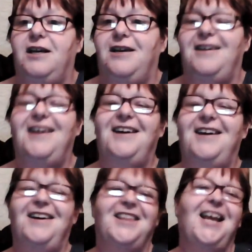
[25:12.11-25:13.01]

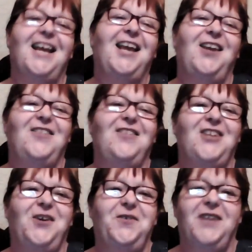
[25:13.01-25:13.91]
Thank you,
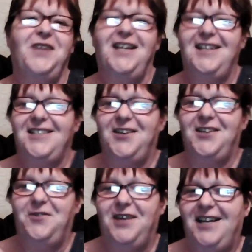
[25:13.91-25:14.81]
June.
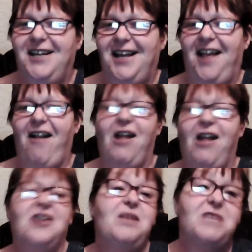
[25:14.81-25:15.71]

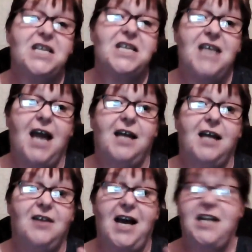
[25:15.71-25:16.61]
Same as I say,
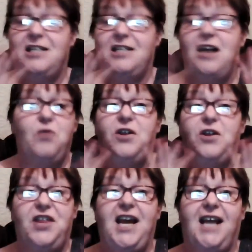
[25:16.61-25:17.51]
that is the only
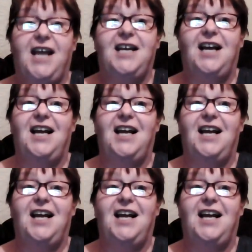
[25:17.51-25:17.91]
thing